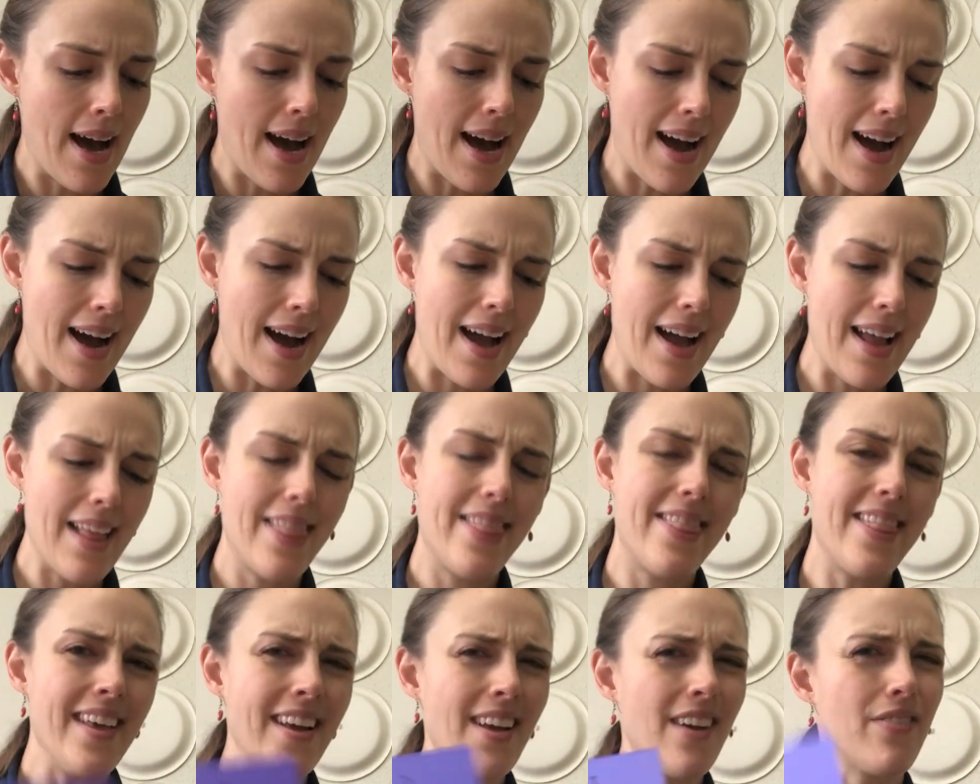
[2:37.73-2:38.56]
I
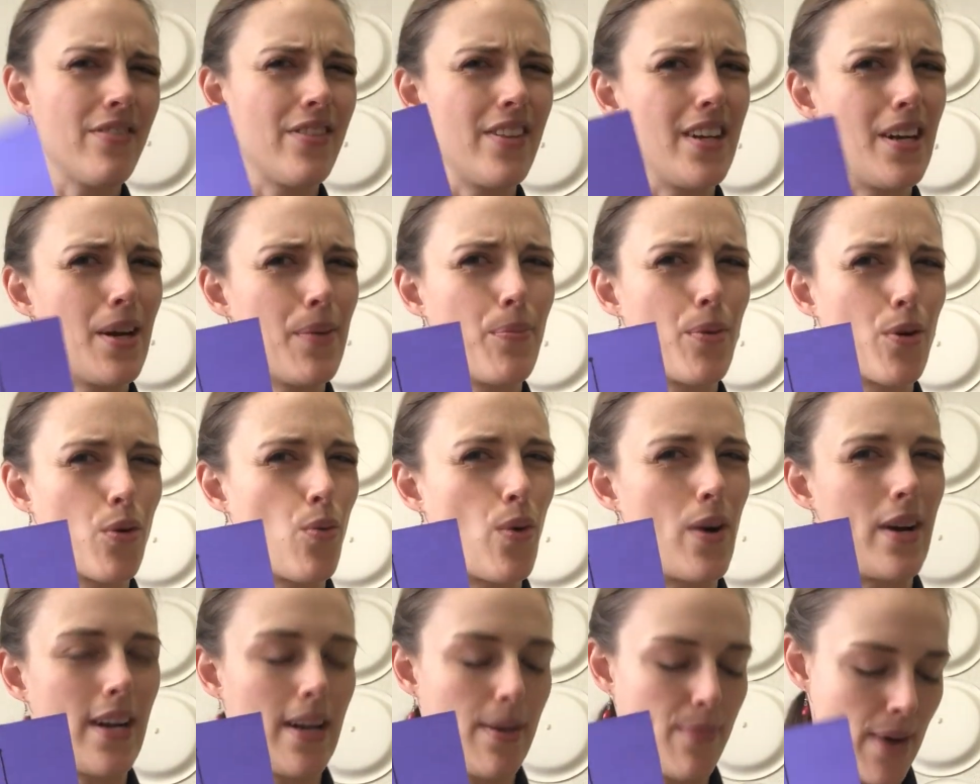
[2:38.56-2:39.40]
think of the number
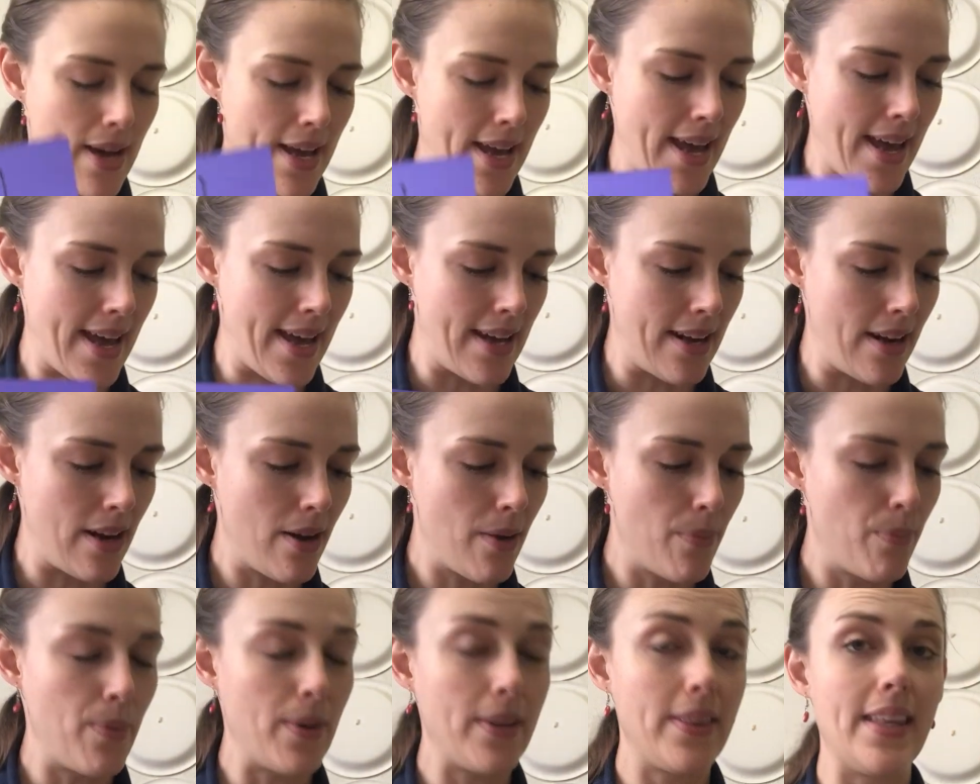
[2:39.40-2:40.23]
one in my head,
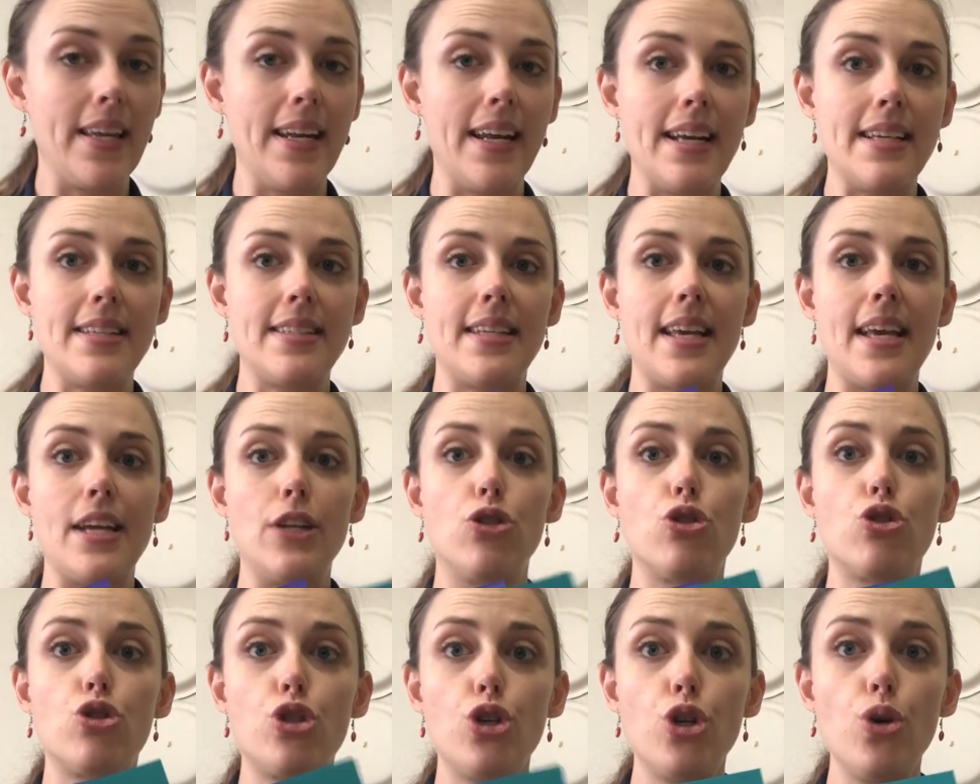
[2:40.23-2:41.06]
but then I
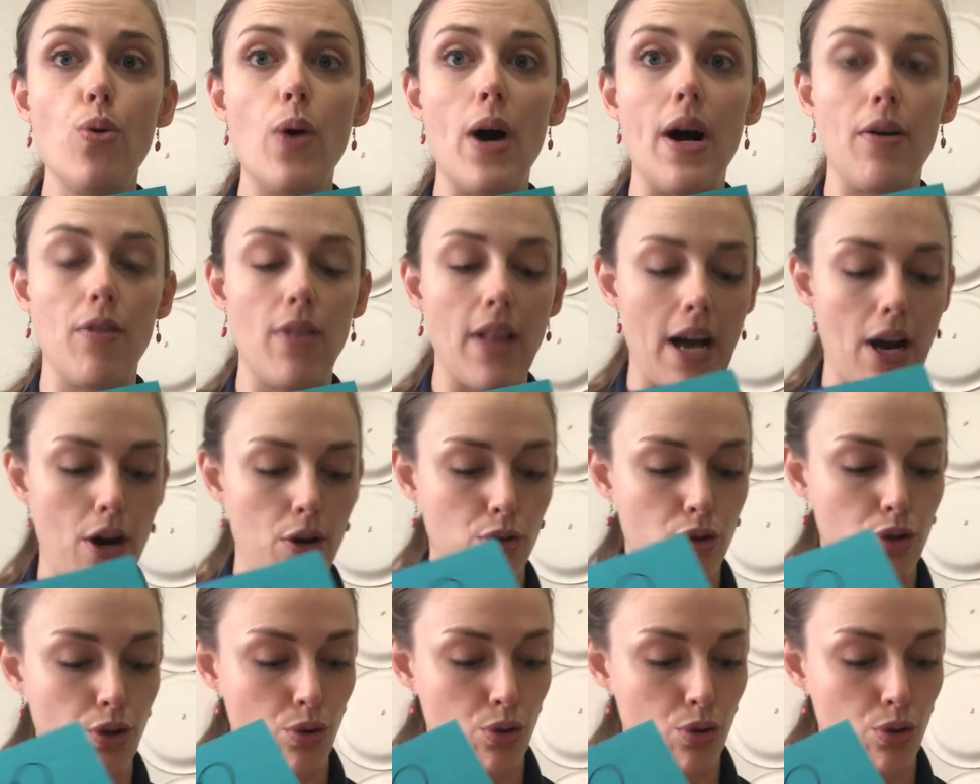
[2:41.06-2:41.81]
say two out loud.